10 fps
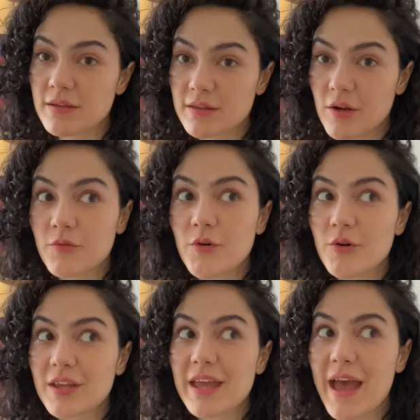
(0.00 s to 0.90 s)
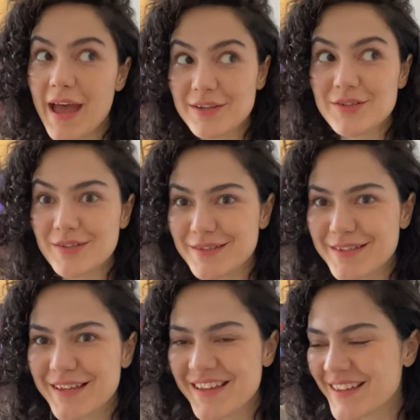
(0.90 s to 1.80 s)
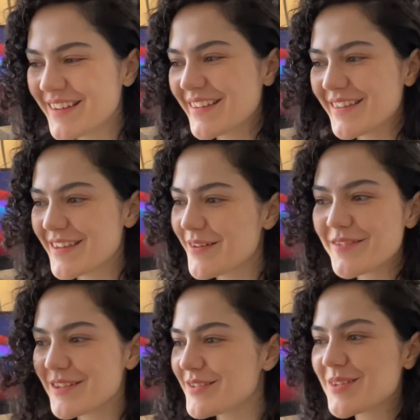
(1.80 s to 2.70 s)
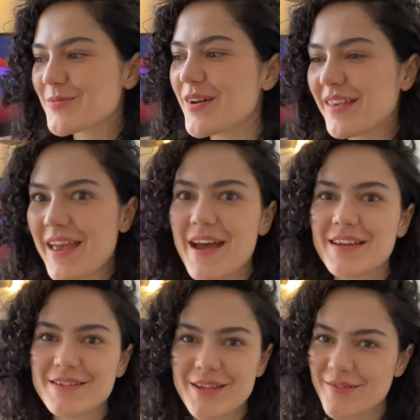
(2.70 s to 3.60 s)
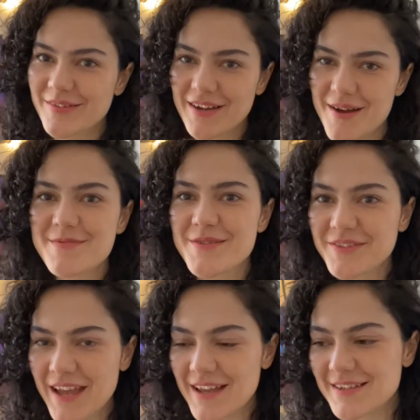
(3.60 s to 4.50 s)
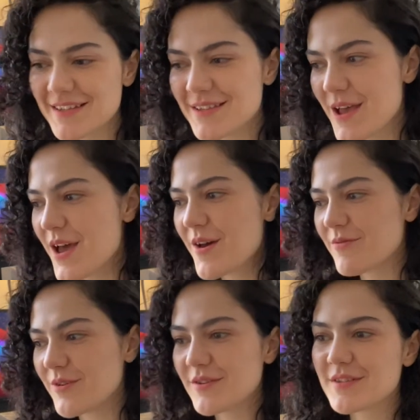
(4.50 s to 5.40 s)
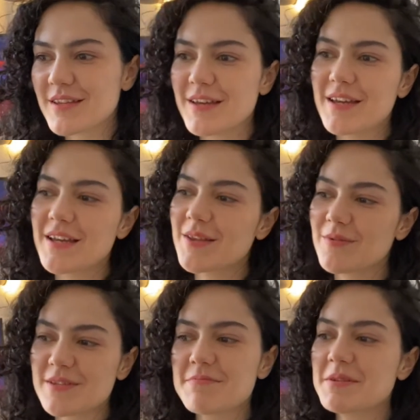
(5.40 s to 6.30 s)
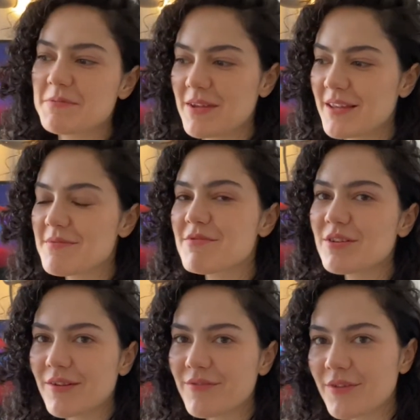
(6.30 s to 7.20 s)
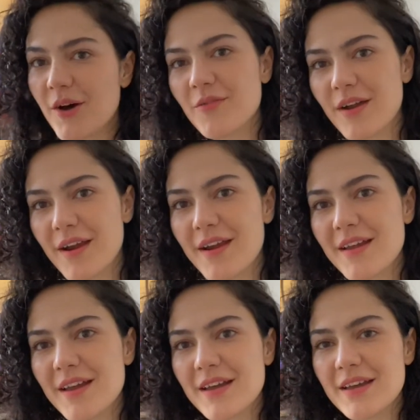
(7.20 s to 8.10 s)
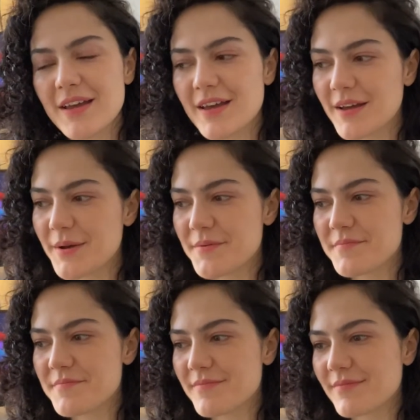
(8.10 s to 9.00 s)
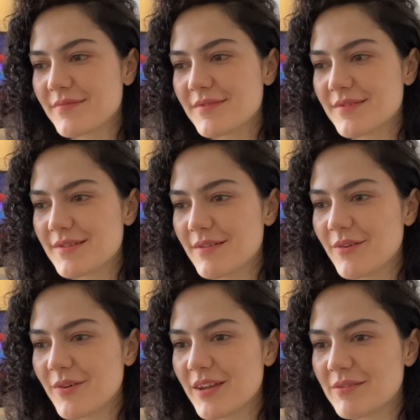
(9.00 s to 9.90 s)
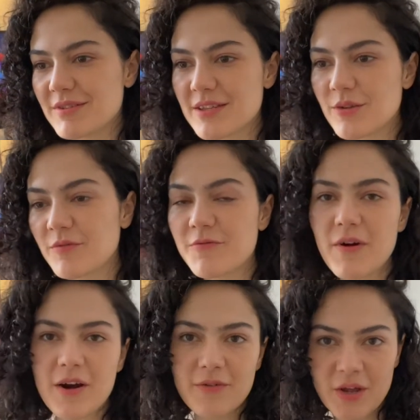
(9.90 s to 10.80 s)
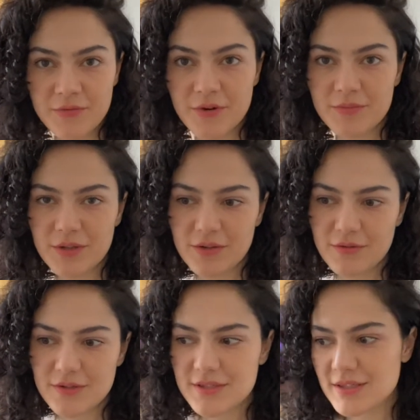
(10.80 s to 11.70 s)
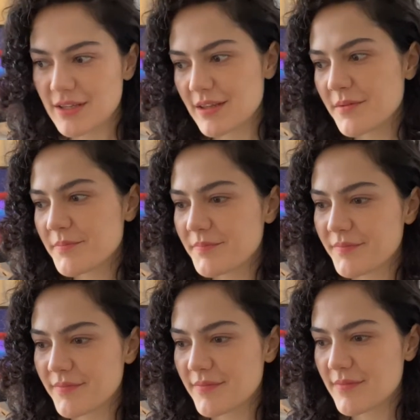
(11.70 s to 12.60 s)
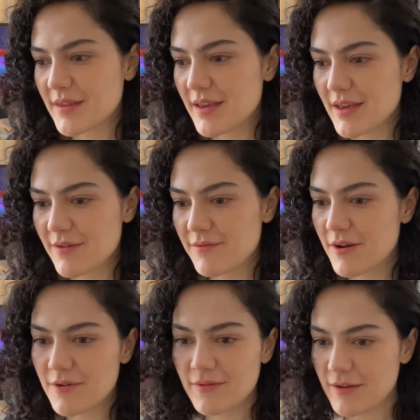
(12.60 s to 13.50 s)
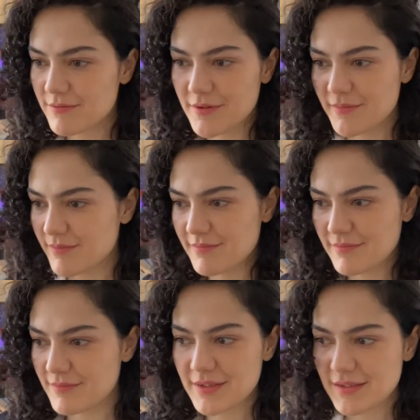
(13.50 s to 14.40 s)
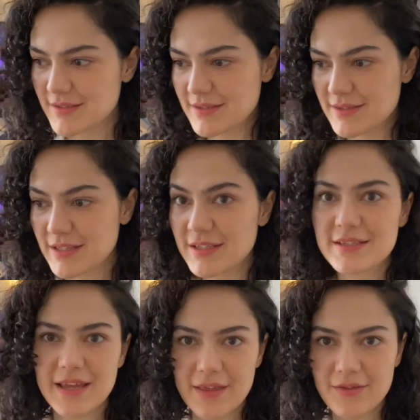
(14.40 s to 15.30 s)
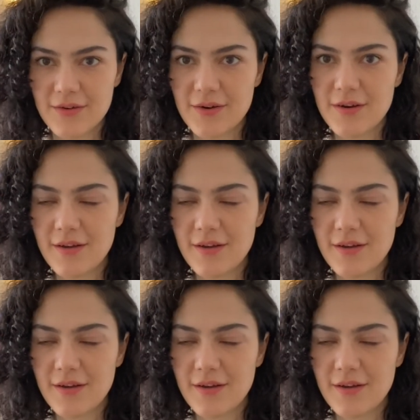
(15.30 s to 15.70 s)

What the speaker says: were catches. There wasn't just one catch. There were a couple of catches. First, it was a bit in the middle of nowhere. So it was far away from the university and far away from the city center.